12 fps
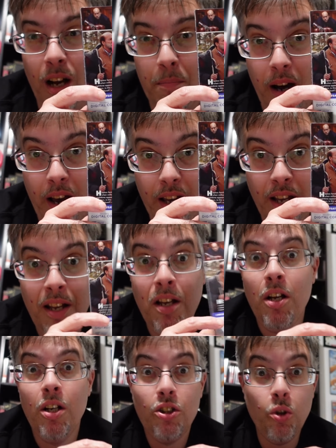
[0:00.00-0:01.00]
on my
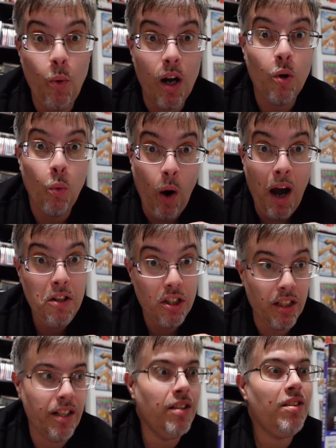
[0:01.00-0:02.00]
to want to watch
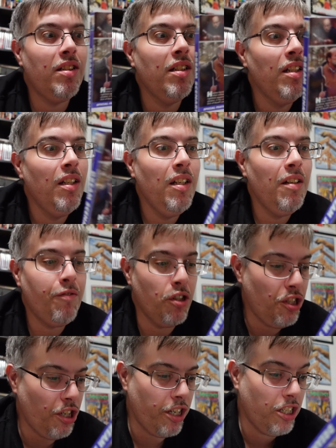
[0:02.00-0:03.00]
list for sure,